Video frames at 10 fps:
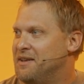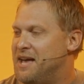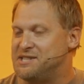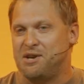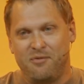
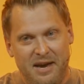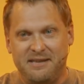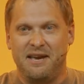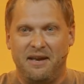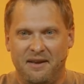That's
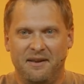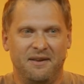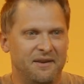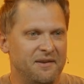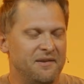convicting.
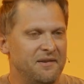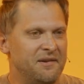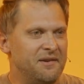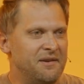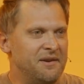
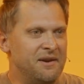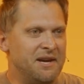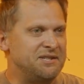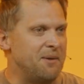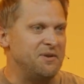
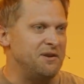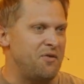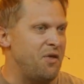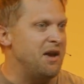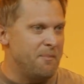That's something to
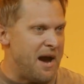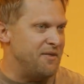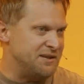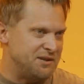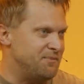think
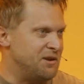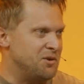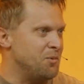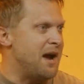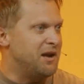about. That's something
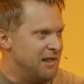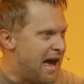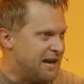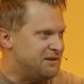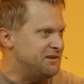to
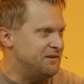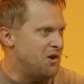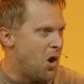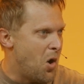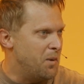recollect
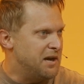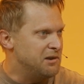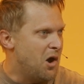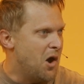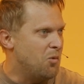all week
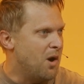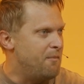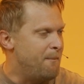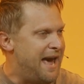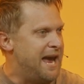long.
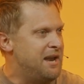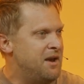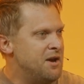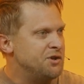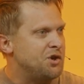What made
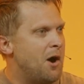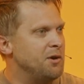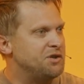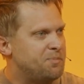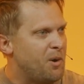
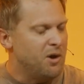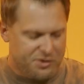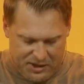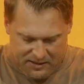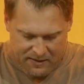Charles
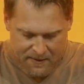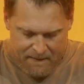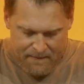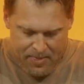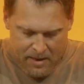Spurgeon
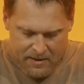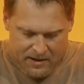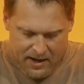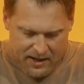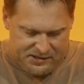
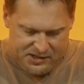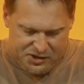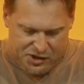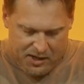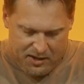uh,
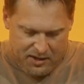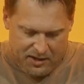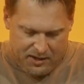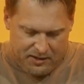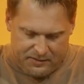such a,
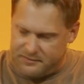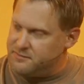a